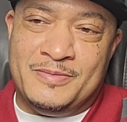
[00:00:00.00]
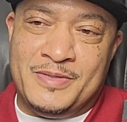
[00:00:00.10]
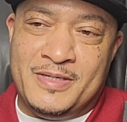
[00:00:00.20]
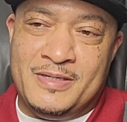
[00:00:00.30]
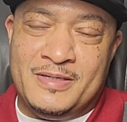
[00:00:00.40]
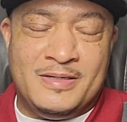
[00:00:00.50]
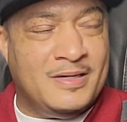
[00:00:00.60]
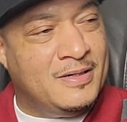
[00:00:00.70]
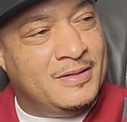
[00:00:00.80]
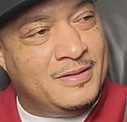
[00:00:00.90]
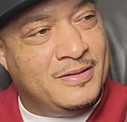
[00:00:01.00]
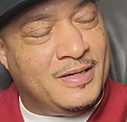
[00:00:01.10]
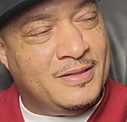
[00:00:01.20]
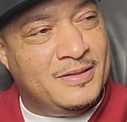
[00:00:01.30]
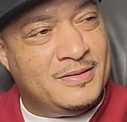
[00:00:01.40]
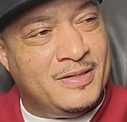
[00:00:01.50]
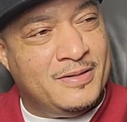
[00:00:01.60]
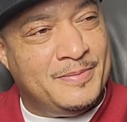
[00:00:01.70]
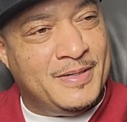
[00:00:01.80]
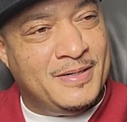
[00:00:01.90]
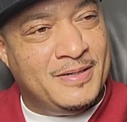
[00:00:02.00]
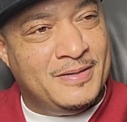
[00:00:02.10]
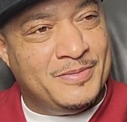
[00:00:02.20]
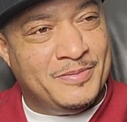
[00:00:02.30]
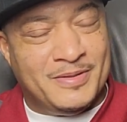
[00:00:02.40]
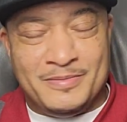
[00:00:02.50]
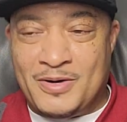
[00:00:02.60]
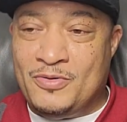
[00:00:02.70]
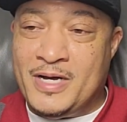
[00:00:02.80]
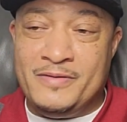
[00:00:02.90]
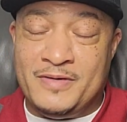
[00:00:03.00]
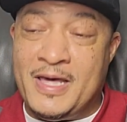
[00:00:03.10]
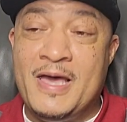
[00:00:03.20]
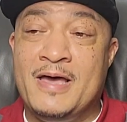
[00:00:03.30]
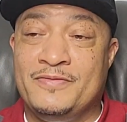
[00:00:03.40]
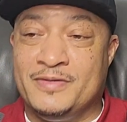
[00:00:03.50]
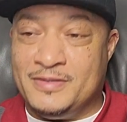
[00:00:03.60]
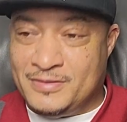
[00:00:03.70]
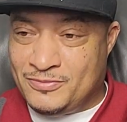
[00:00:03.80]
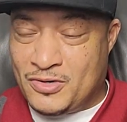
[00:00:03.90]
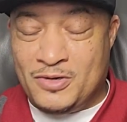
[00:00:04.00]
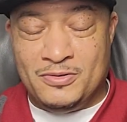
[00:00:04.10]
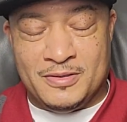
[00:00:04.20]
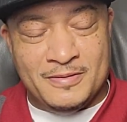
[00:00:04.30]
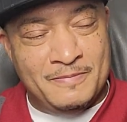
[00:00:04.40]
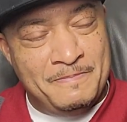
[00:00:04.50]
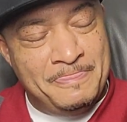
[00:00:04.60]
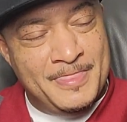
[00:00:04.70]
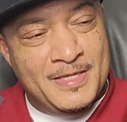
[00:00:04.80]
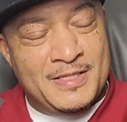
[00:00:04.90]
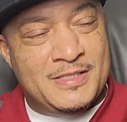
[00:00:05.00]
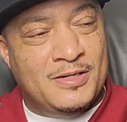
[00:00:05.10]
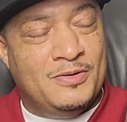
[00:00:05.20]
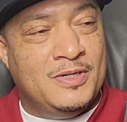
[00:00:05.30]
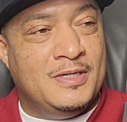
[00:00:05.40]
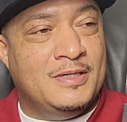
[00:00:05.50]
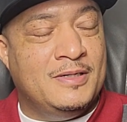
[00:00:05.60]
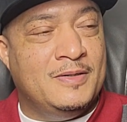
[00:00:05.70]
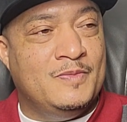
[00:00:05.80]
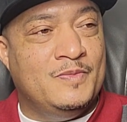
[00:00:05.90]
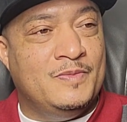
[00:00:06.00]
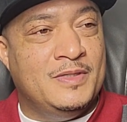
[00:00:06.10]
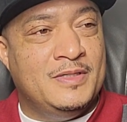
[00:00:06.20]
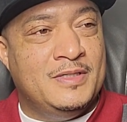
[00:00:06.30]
I mean? And I looked at her mom and my wife laughing, rolling. So